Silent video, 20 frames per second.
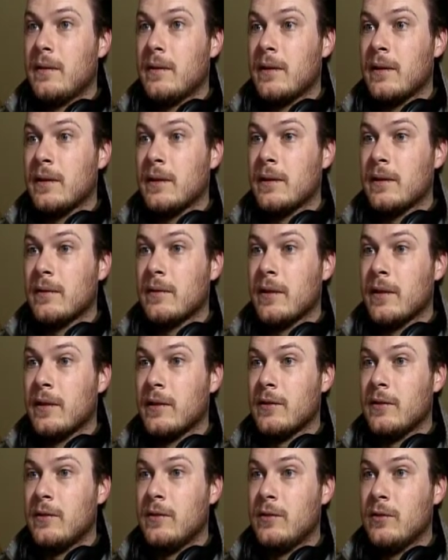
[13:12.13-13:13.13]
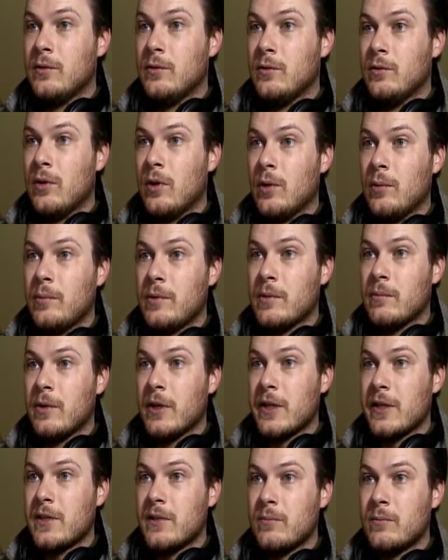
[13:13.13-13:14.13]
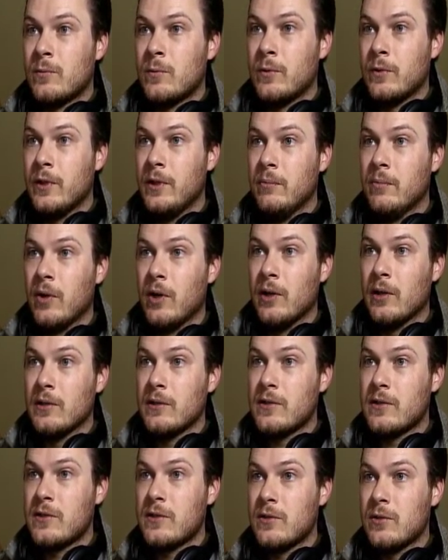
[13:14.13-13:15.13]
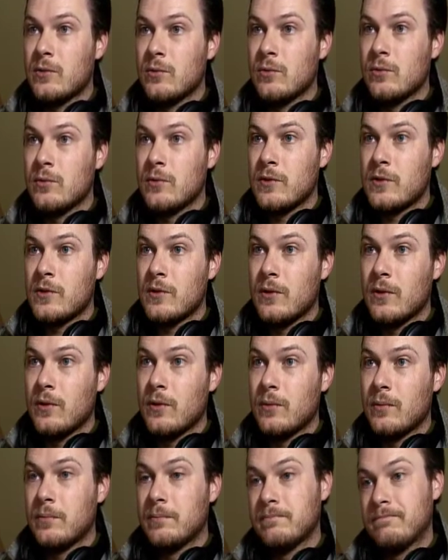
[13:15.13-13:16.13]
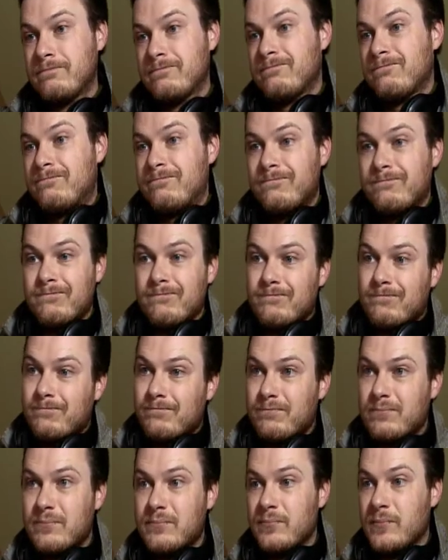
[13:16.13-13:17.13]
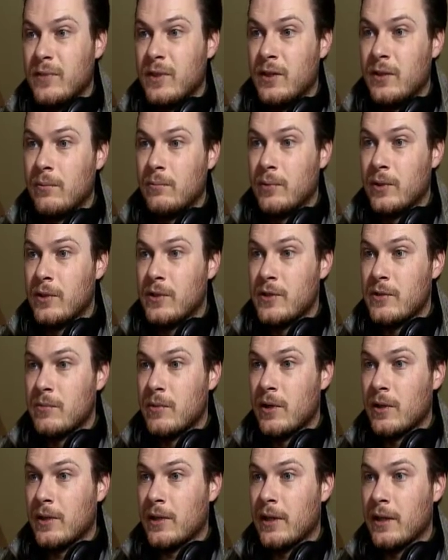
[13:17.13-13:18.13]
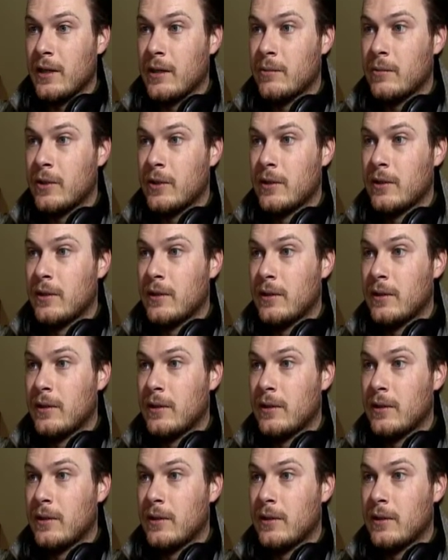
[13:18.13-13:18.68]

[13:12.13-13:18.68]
And I do hope to buy some reballs soon, so they're a pretty small caliber.